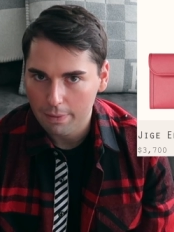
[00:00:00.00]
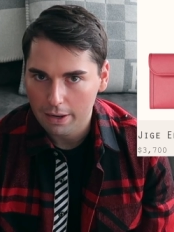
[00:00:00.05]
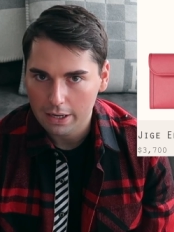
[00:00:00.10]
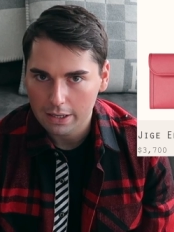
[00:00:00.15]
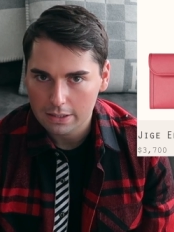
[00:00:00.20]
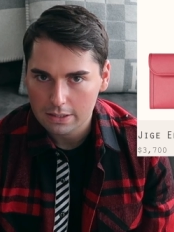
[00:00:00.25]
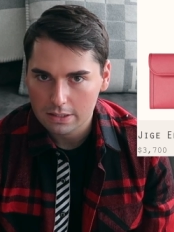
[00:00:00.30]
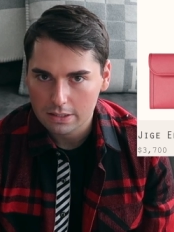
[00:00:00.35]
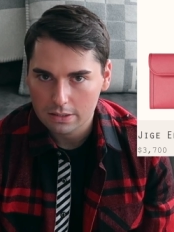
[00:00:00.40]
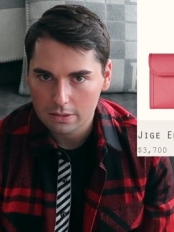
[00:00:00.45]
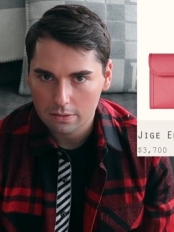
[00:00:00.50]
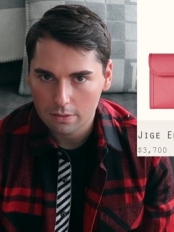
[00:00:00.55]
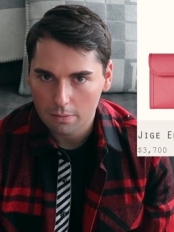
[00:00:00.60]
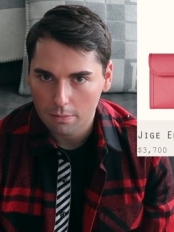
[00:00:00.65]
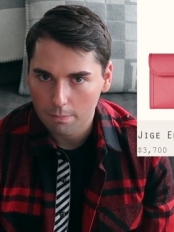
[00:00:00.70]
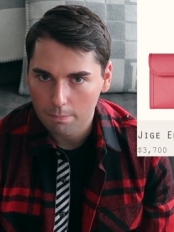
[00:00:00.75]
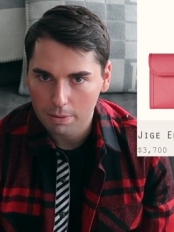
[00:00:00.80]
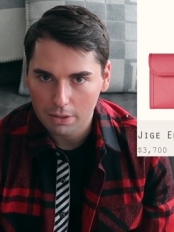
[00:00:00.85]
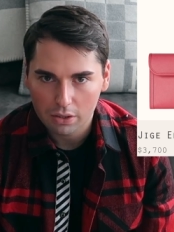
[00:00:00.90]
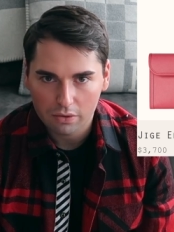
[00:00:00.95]
and it's
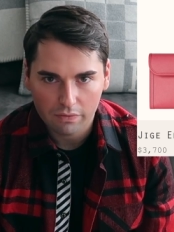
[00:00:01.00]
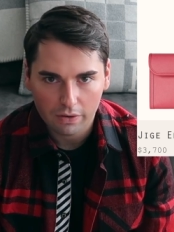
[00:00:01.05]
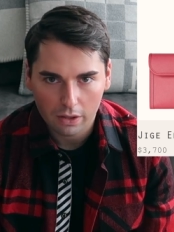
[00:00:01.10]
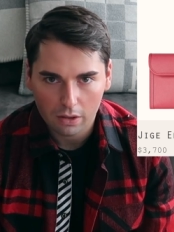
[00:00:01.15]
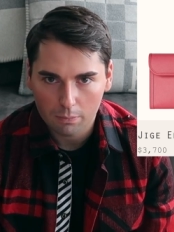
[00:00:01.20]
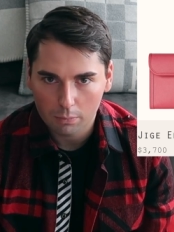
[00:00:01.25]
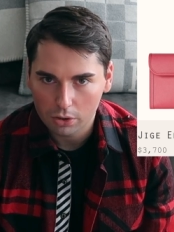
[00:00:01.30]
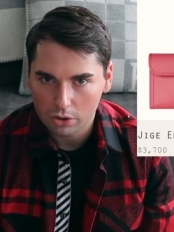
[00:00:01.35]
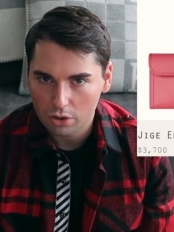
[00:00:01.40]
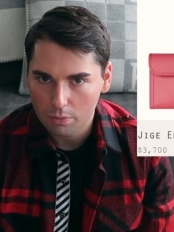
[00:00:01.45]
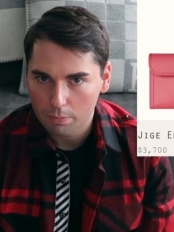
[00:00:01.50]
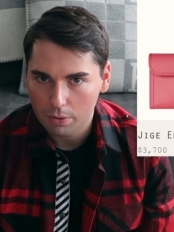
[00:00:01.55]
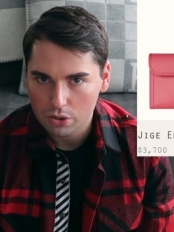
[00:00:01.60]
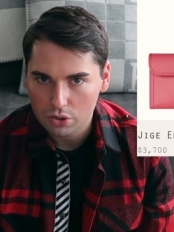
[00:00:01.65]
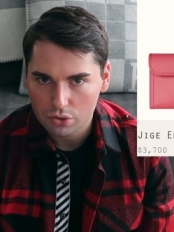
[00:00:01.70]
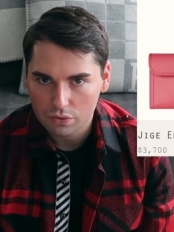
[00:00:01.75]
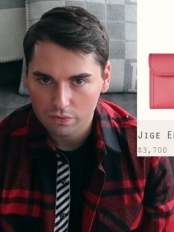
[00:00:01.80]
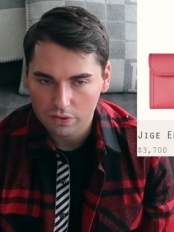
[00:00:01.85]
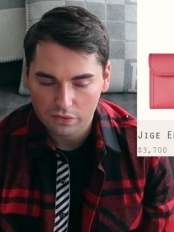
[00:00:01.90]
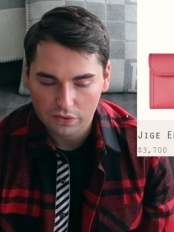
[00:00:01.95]
been available in a
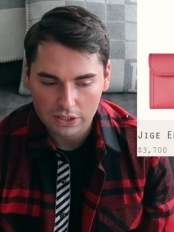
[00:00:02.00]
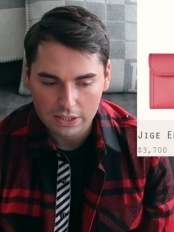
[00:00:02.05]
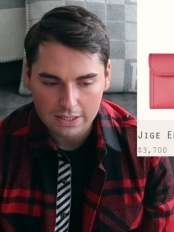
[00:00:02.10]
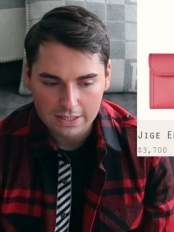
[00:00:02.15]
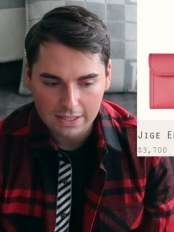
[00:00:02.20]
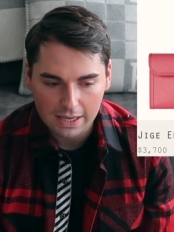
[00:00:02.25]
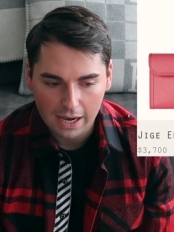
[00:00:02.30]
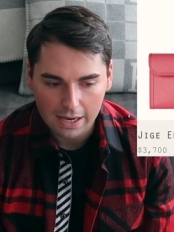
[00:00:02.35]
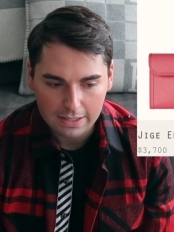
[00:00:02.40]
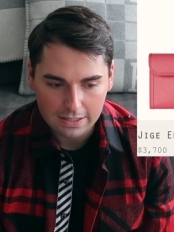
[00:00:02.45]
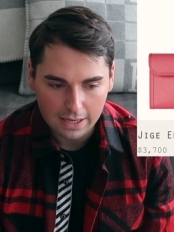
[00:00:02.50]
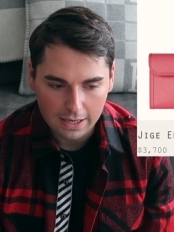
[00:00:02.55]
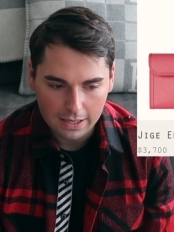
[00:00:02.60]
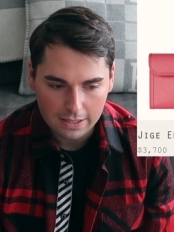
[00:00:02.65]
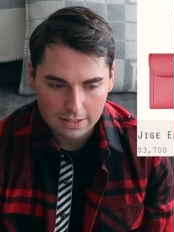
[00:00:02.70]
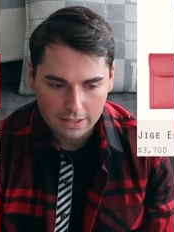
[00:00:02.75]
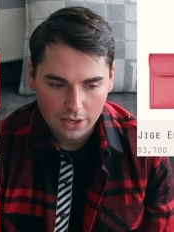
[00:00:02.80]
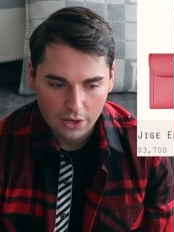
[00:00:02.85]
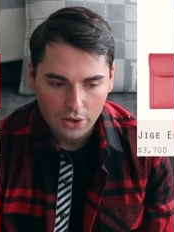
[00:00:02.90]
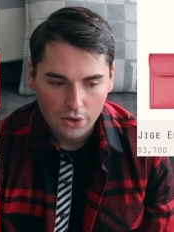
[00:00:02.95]
bunch of different
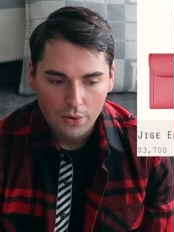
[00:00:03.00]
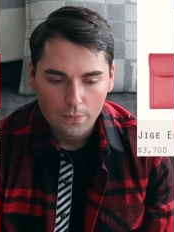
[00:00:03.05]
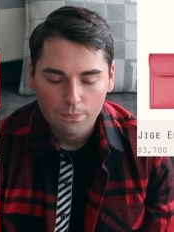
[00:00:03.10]
sizes.